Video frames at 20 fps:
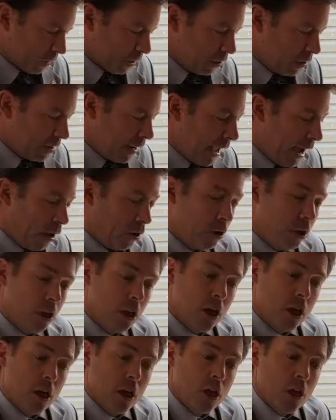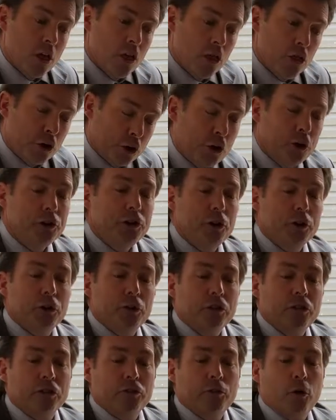Now, the good
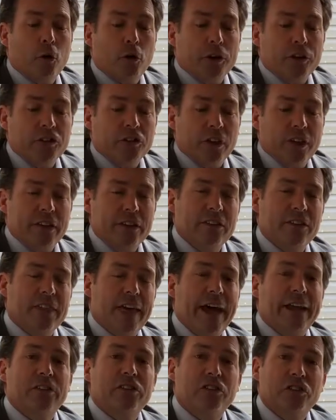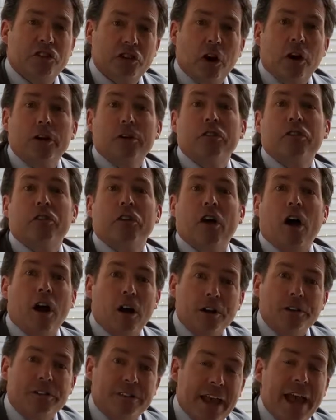news, of course, is that starts
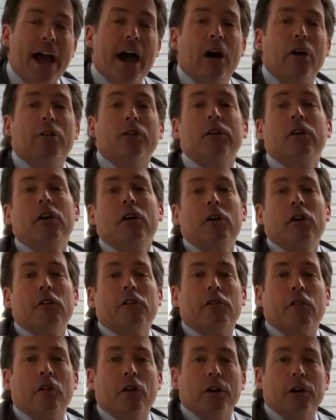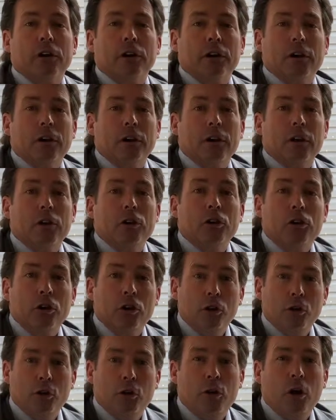are down for
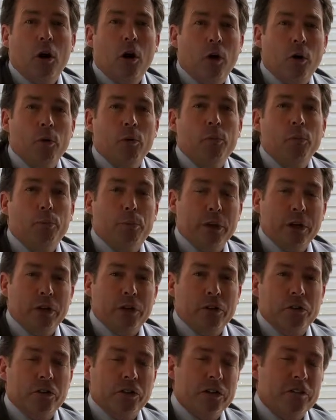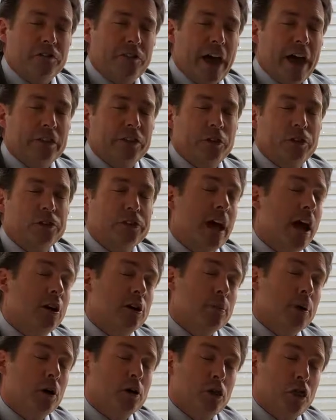new home builds. In fact, they're down
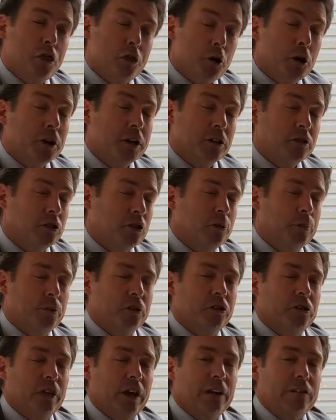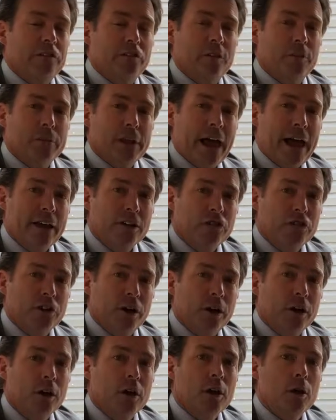about 32% from last
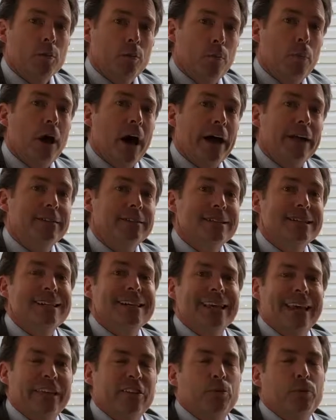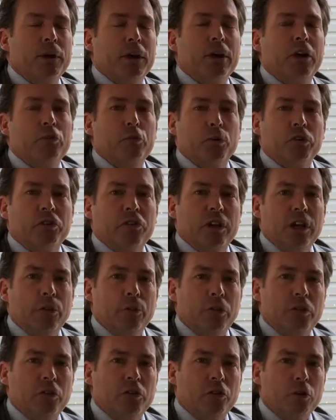year, but it's because we're sitting
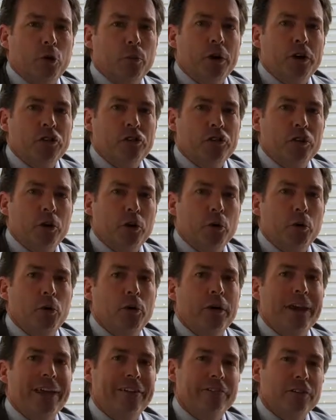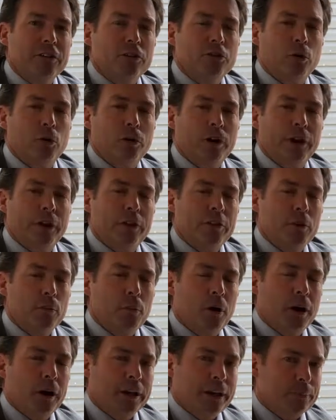with so much new inventory on the
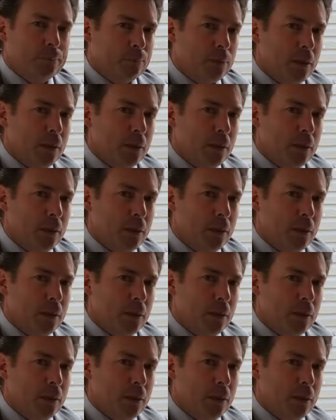market.